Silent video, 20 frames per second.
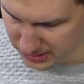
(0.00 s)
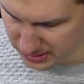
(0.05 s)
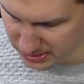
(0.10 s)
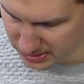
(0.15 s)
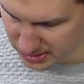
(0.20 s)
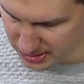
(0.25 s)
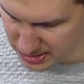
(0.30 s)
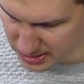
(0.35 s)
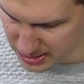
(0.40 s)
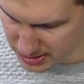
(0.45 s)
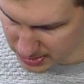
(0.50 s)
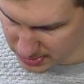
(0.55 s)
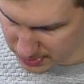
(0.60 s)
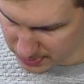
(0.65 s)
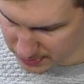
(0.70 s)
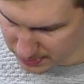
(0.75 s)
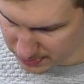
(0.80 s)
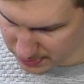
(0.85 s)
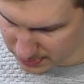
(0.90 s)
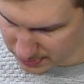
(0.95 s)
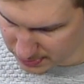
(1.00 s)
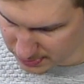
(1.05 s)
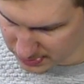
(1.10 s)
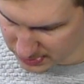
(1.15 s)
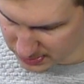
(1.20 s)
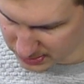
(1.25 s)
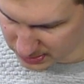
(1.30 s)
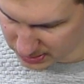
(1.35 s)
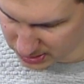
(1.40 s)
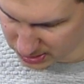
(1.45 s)
D
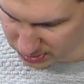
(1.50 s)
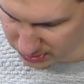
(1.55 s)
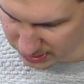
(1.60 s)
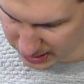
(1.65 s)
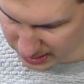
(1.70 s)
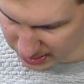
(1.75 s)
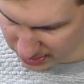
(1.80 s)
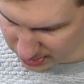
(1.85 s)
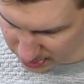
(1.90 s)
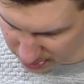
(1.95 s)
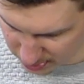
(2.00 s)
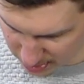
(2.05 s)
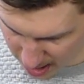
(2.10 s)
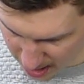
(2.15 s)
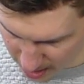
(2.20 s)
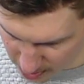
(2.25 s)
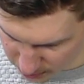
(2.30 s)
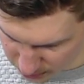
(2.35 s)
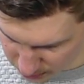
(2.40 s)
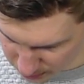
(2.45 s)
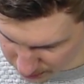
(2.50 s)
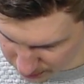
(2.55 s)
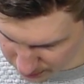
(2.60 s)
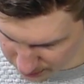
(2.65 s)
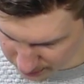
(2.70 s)
string down.